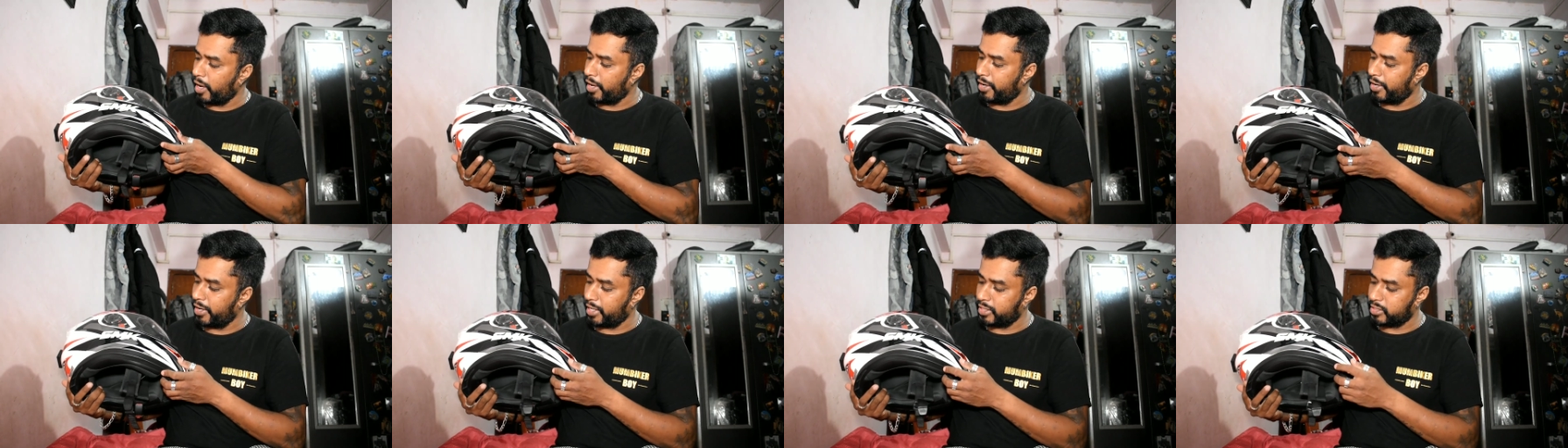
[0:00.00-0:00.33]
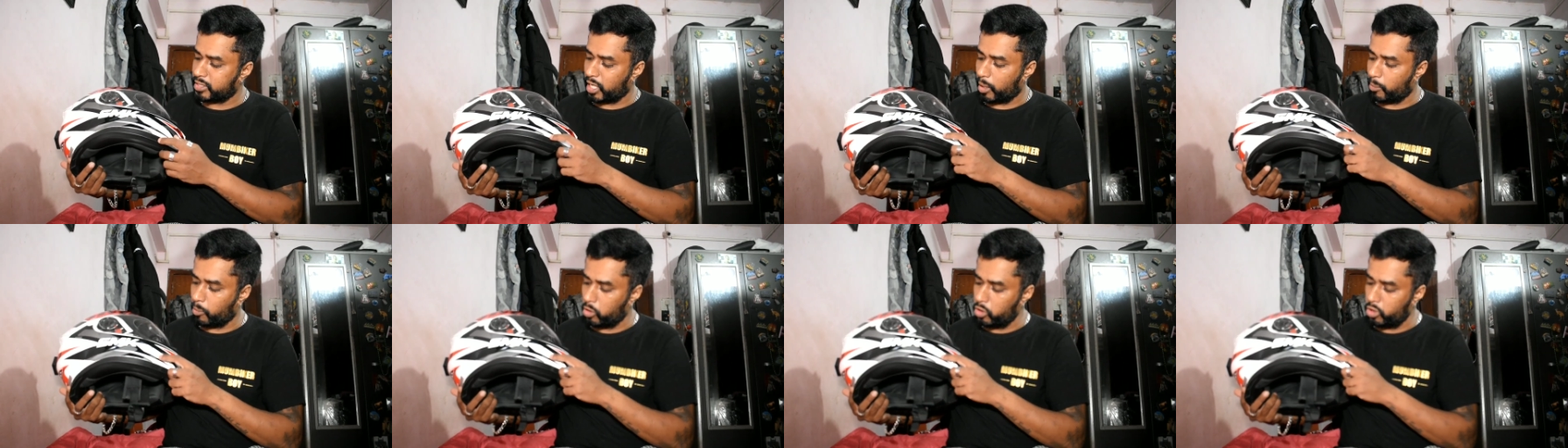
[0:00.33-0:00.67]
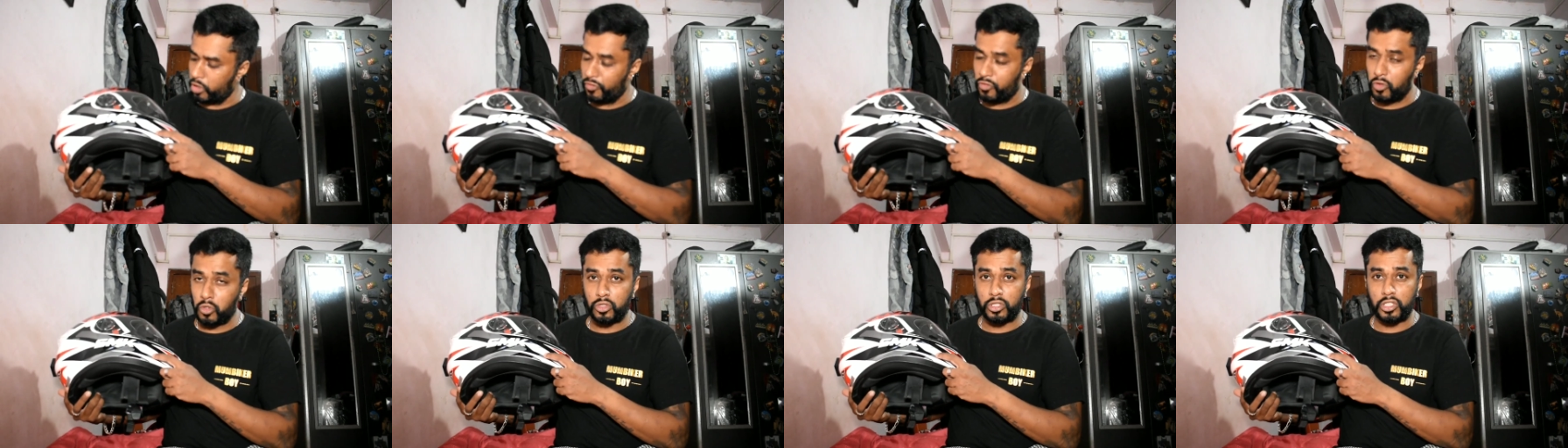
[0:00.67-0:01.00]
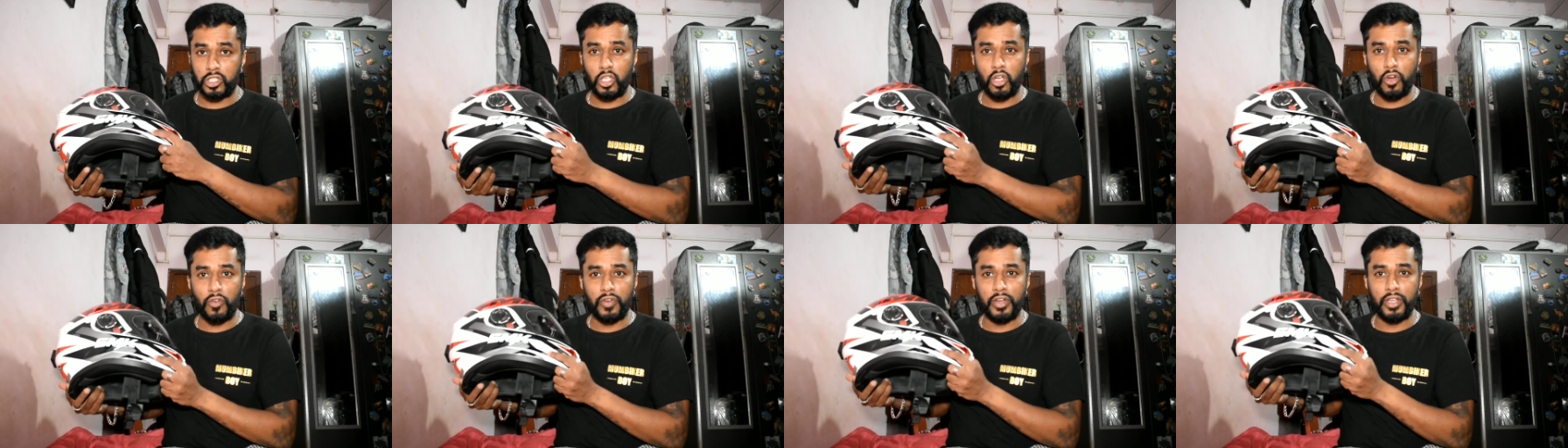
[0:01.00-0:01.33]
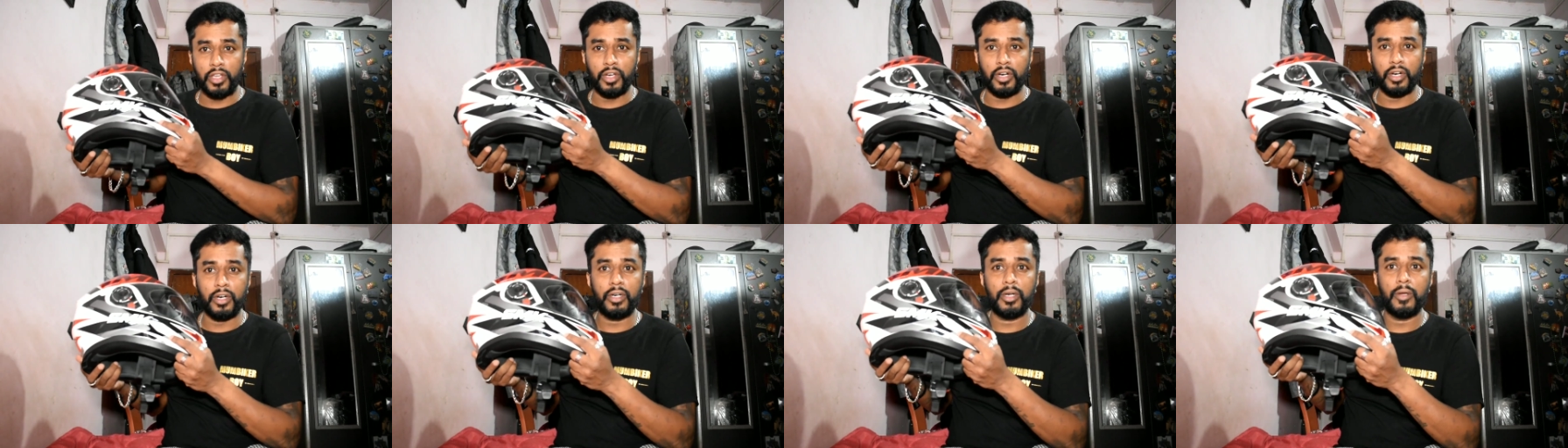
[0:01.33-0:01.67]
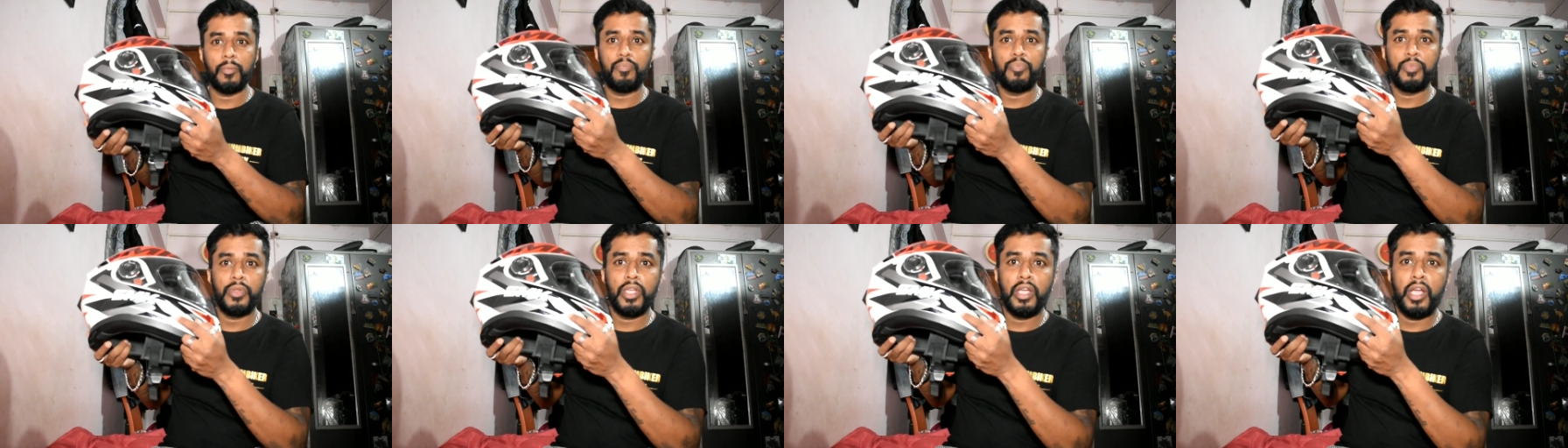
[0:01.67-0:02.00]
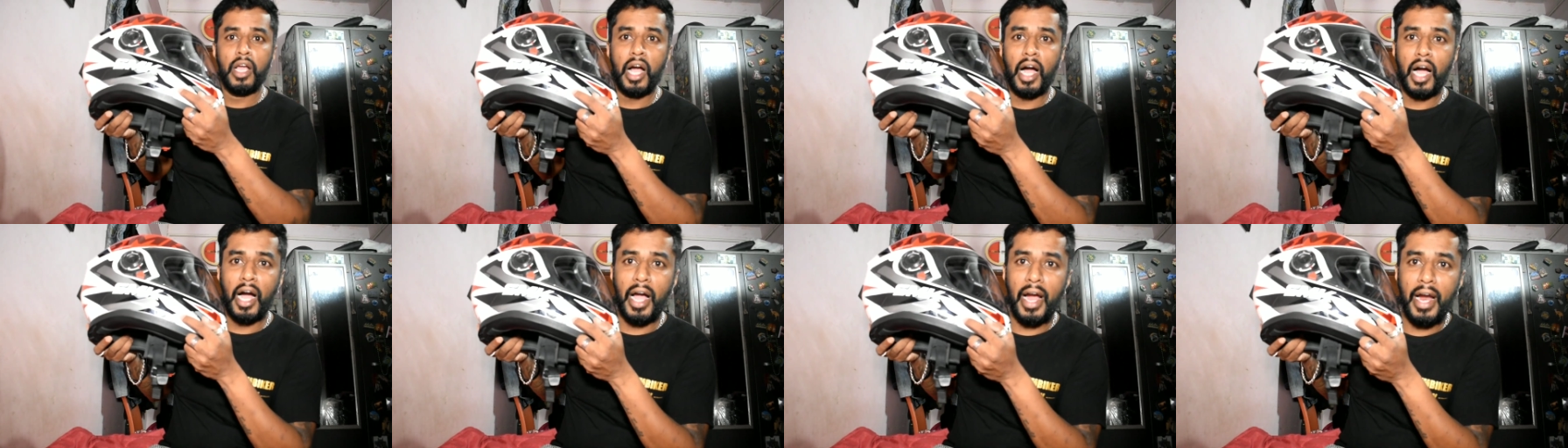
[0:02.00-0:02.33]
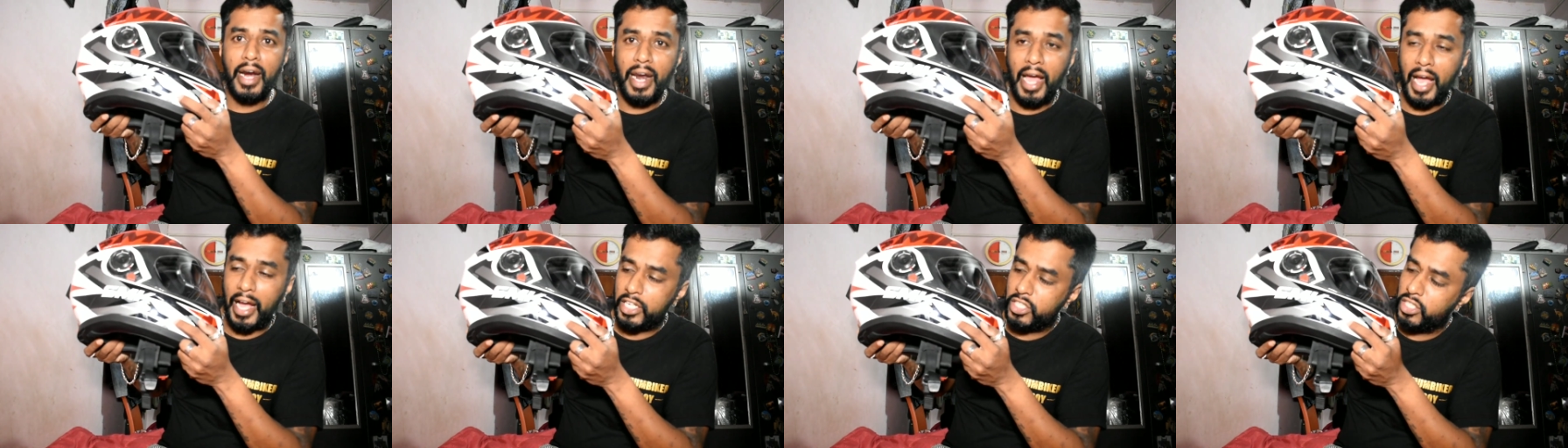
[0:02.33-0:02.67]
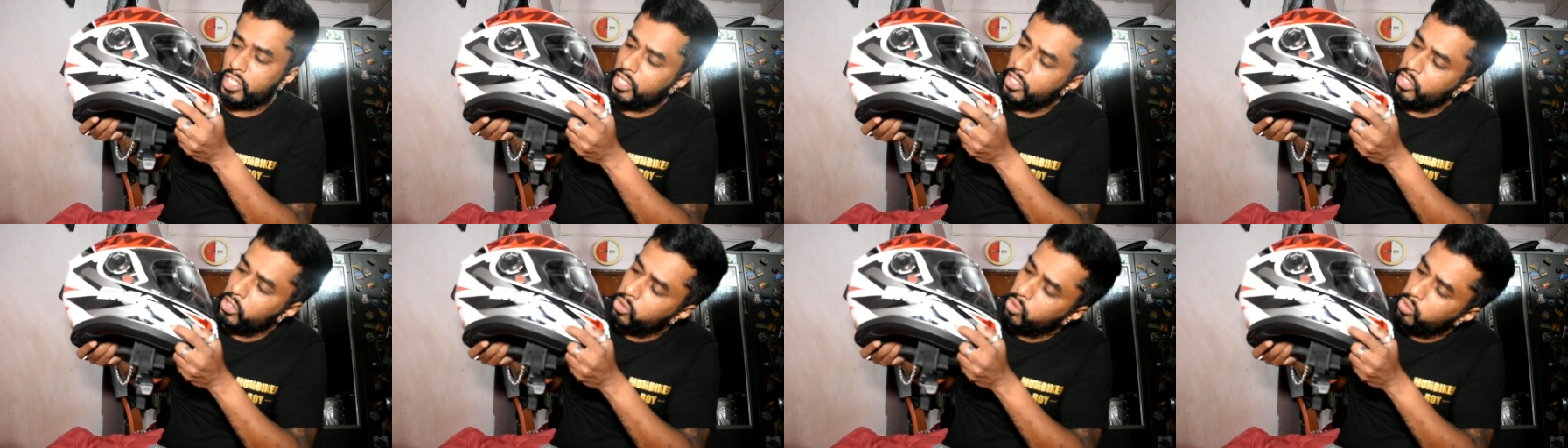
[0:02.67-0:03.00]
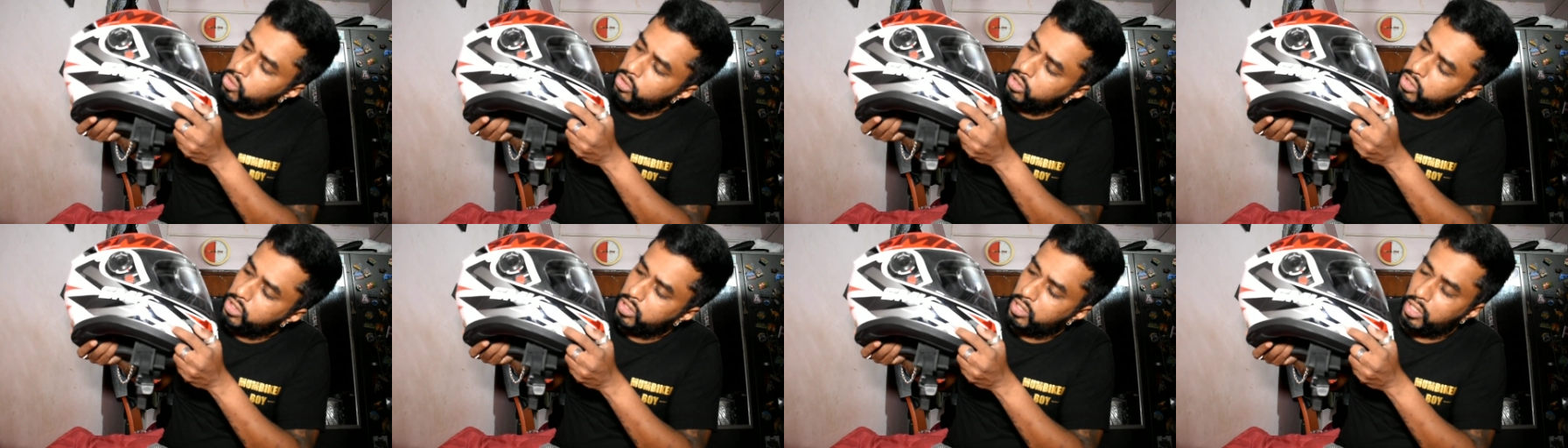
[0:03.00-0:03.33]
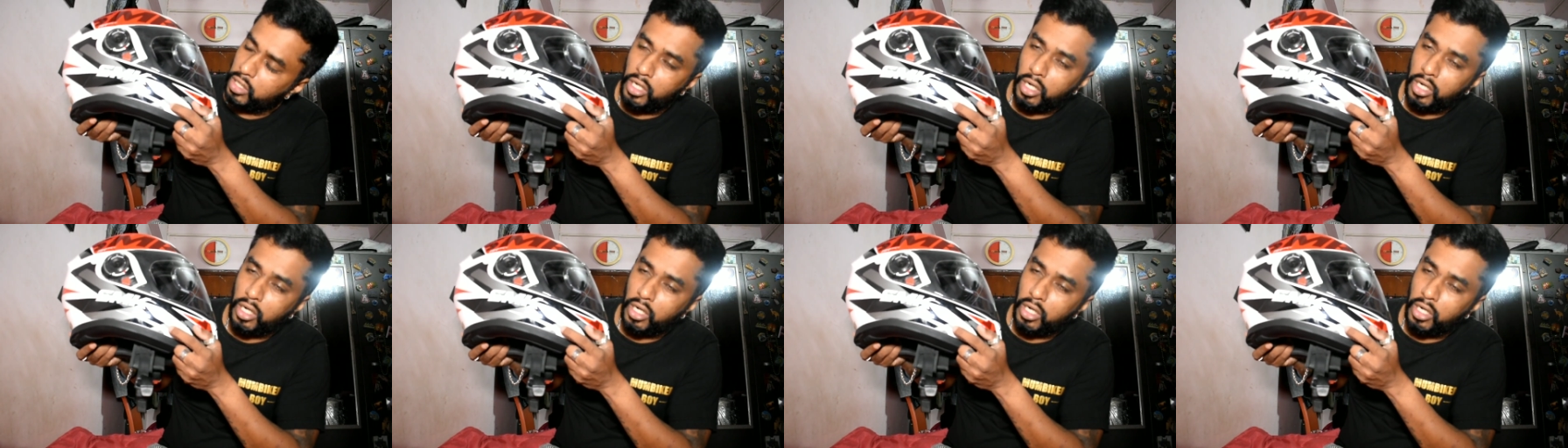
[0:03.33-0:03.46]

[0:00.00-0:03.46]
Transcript: and it has come out. If you see over here, I had actually used